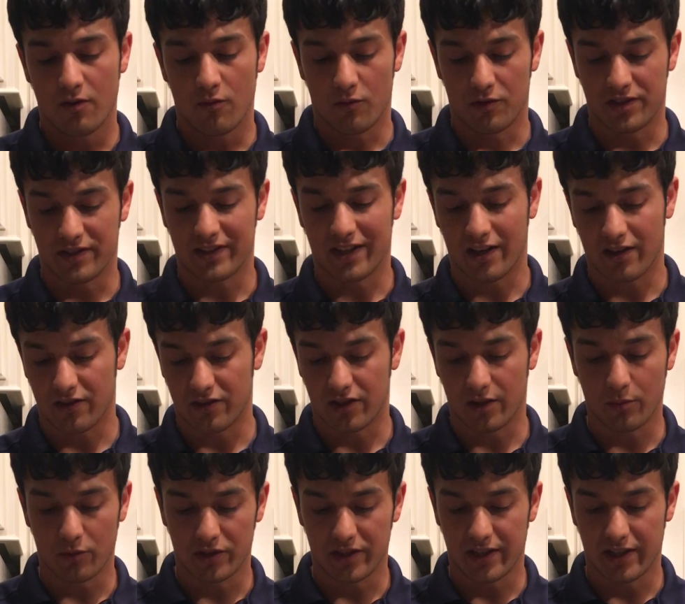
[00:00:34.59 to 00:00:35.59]
which has got our
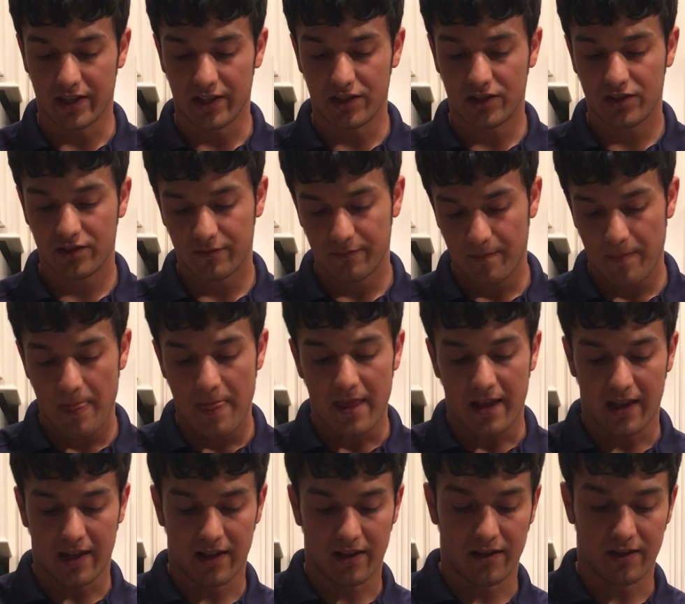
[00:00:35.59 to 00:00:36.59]
double D edge,
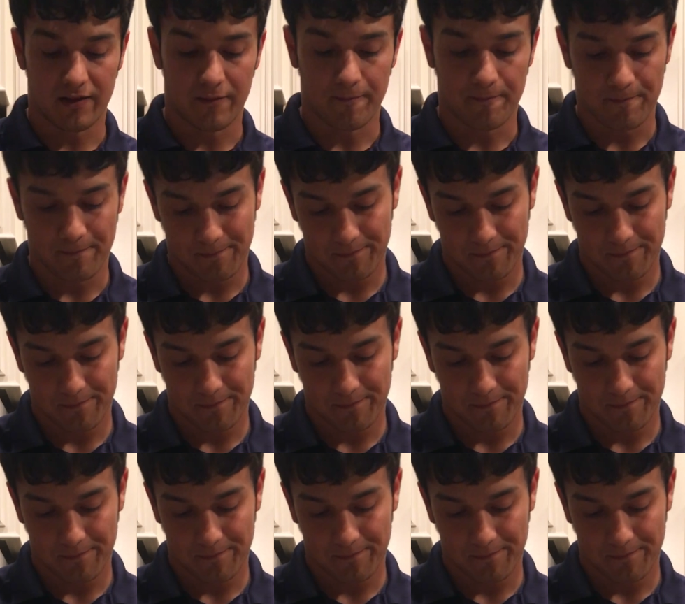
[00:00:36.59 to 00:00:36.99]
and